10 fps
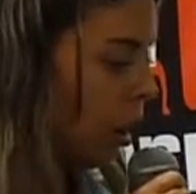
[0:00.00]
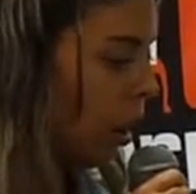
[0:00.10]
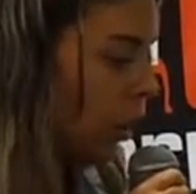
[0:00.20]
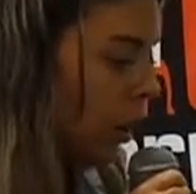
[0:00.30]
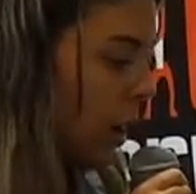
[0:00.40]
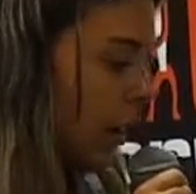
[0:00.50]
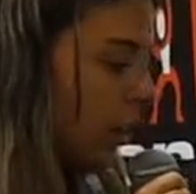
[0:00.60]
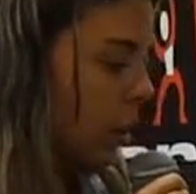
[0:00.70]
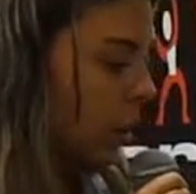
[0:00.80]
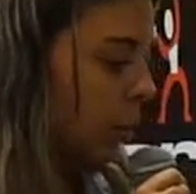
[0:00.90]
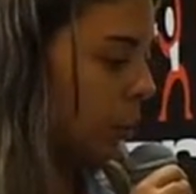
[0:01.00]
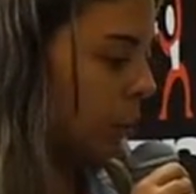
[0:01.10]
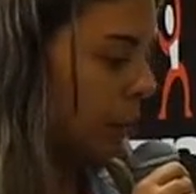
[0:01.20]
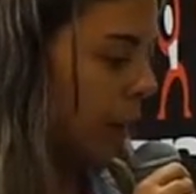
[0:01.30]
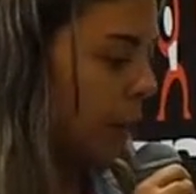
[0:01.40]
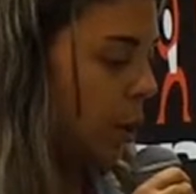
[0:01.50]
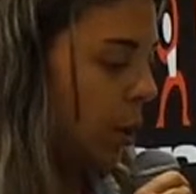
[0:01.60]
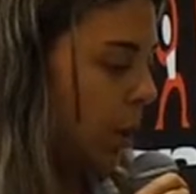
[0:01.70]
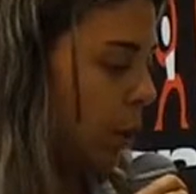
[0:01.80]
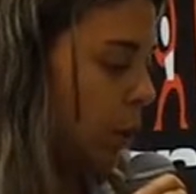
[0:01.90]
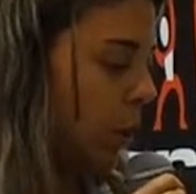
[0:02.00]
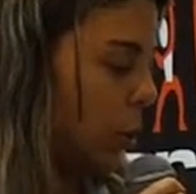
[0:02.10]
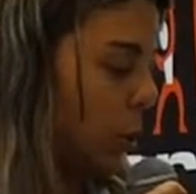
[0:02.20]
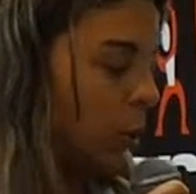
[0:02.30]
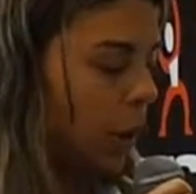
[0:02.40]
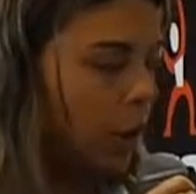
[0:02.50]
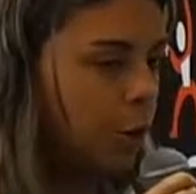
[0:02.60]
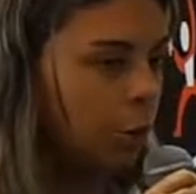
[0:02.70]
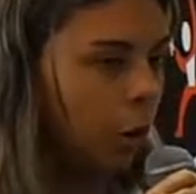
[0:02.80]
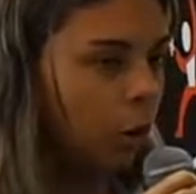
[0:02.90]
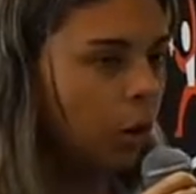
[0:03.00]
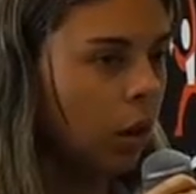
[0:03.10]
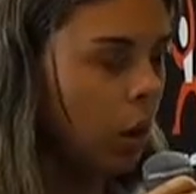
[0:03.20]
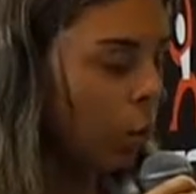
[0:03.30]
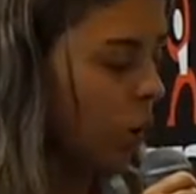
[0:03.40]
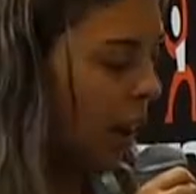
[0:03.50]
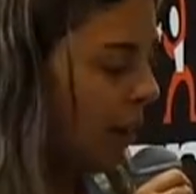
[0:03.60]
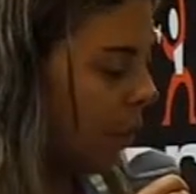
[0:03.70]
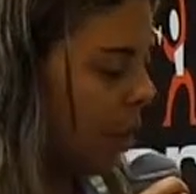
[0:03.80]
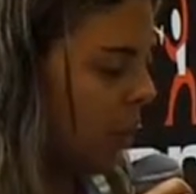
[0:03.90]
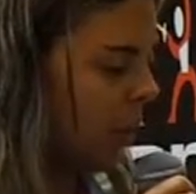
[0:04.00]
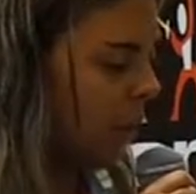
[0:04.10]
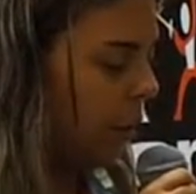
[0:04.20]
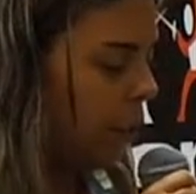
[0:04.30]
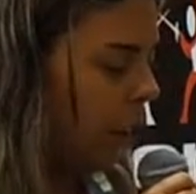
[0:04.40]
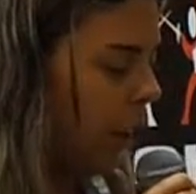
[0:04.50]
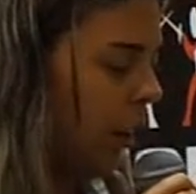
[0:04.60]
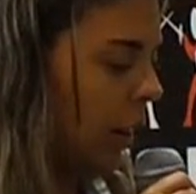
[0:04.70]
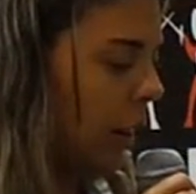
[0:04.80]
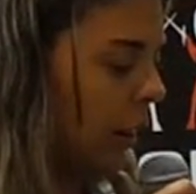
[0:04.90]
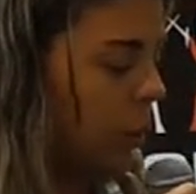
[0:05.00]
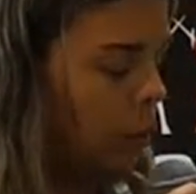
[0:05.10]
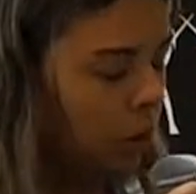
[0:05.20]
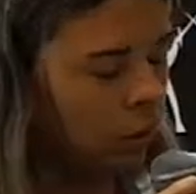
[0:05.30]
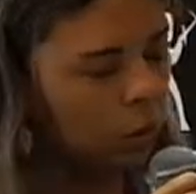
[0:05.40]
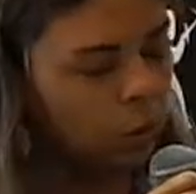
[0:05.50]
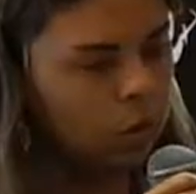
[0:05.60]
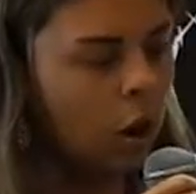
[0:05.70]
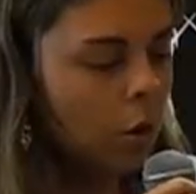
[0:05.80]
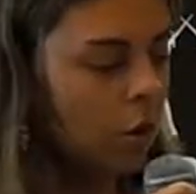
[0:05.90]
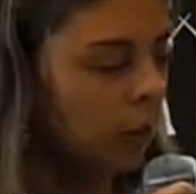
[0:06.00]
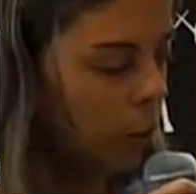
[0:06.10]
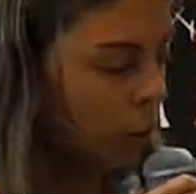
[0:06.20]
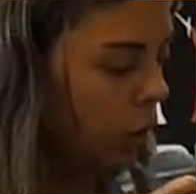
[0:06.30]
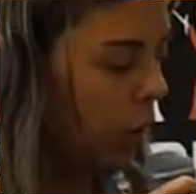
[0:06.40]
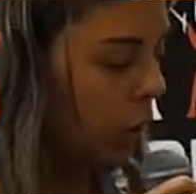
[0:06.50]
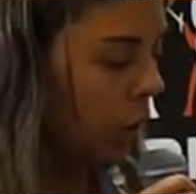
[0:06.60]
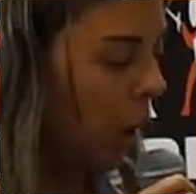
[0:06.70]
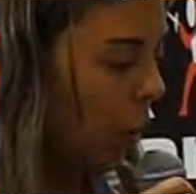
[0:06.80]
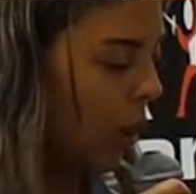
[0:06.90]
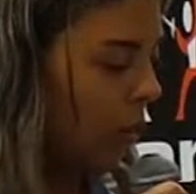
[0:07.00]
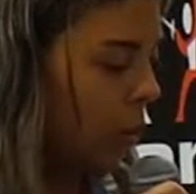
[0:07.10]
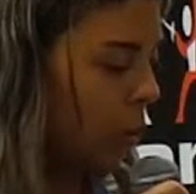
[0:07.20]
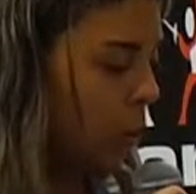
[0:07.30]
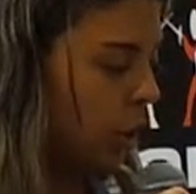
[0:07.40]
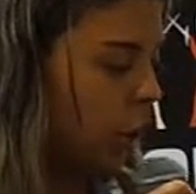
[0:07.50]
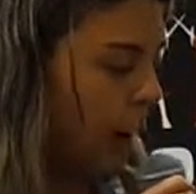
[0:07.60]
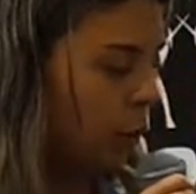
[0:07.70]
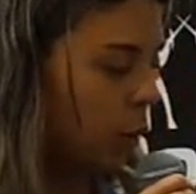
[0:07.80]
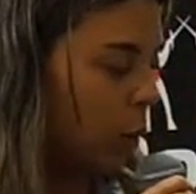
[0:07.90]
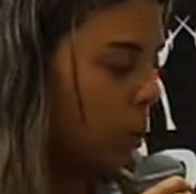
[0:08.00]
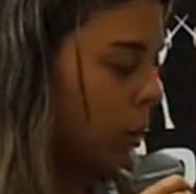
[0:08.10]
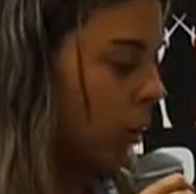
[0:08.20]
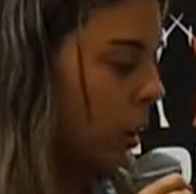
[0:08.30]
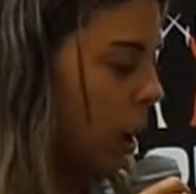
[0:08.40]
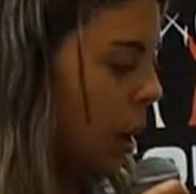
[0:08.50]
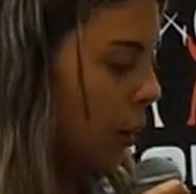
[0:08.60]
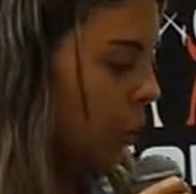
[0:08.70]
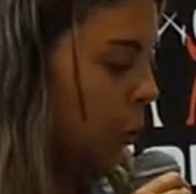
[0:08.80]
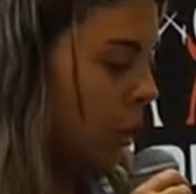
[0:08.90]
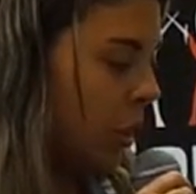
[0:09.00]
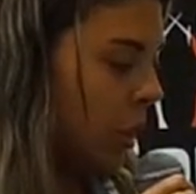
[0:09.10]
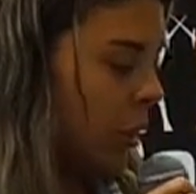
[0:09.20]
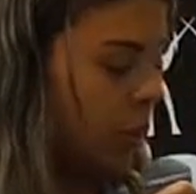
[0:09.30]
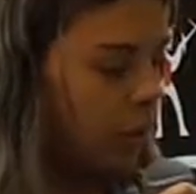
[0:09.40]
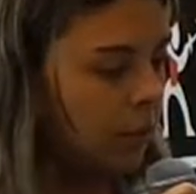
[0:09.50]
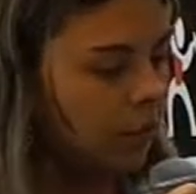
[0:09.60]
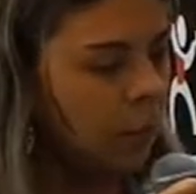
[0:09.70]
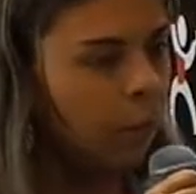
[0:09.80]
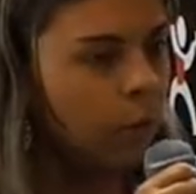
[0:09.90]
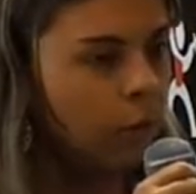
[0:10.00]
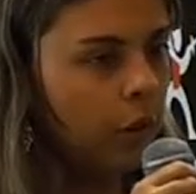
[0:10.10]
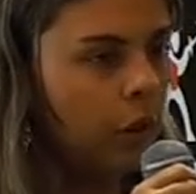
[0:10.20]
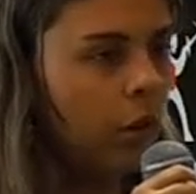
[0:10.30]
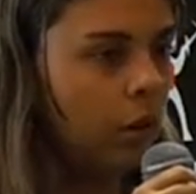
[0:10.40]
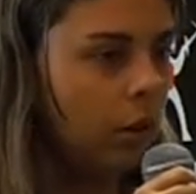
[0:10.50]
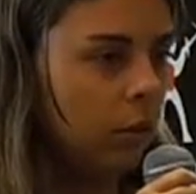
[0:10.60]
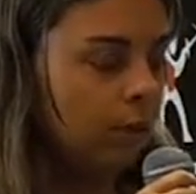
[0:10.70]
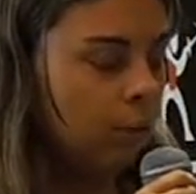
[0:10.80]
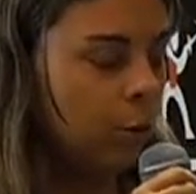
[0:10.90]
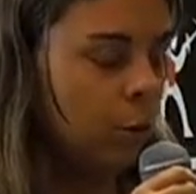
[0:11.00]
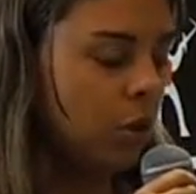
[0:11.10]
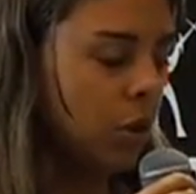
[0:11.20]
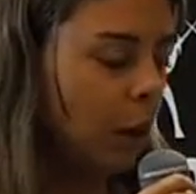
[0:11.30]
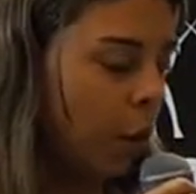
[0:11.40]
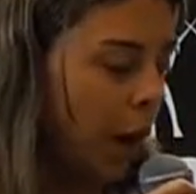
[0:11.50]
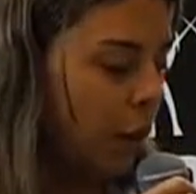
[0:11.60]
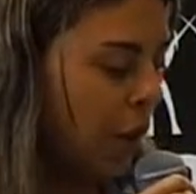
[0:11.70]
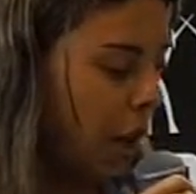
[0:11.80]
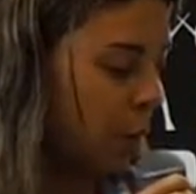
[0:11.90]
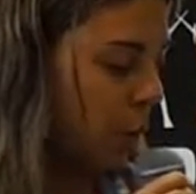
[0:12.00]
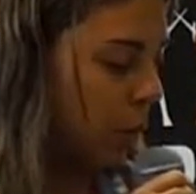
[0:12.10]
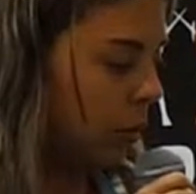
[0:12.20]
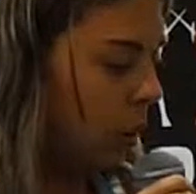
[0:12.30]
Others had some difficulty differentiating when they should play each role. We have a specific player that could always choose the correct object, but presents difficulty in choosing the correct action.